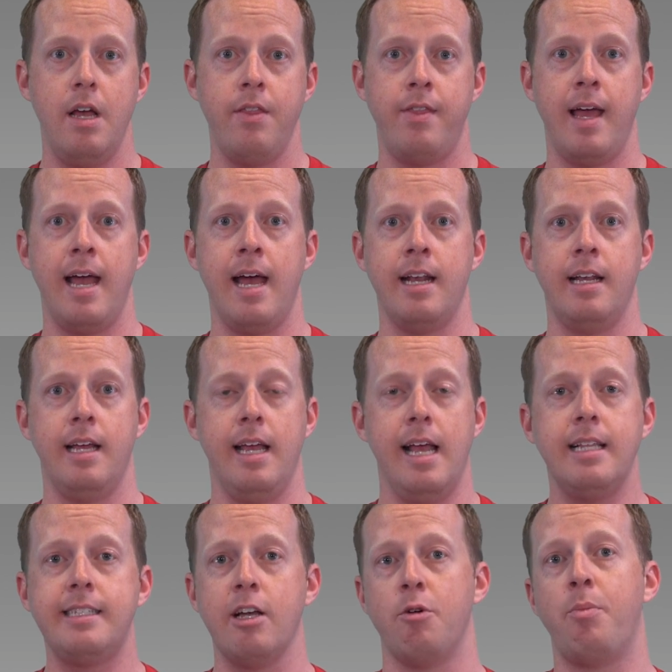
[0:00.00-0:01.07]
than
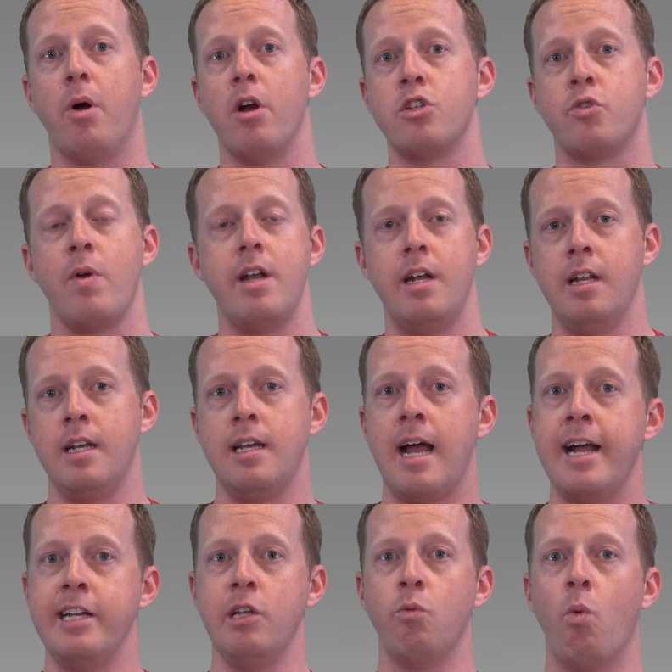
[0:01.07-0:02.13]
Intel parts rated at
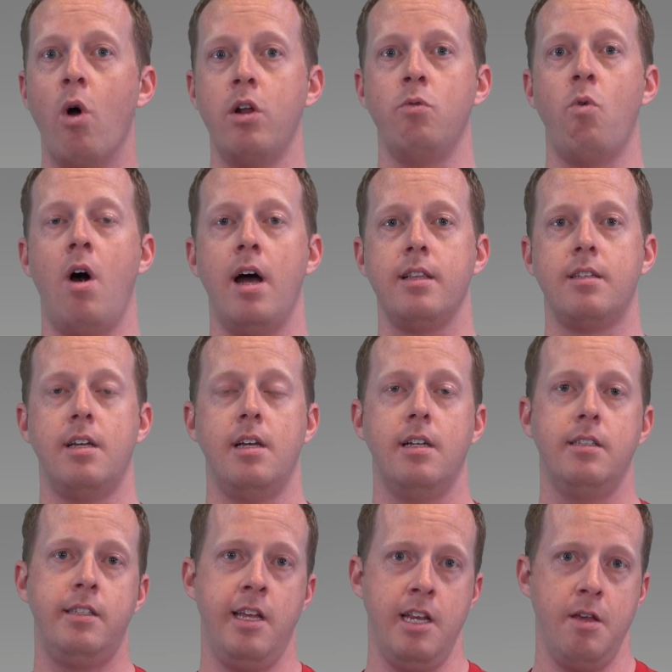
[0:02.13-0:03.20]
ninety-one watt
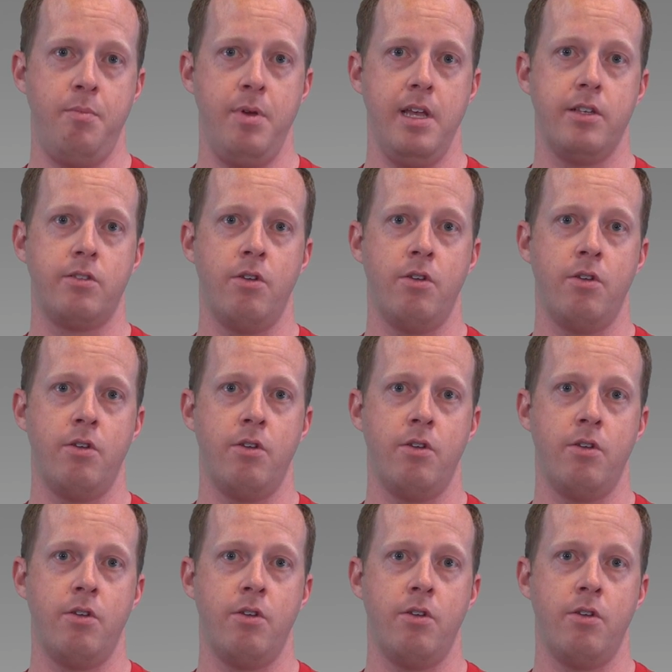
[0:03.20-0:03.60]
T D P.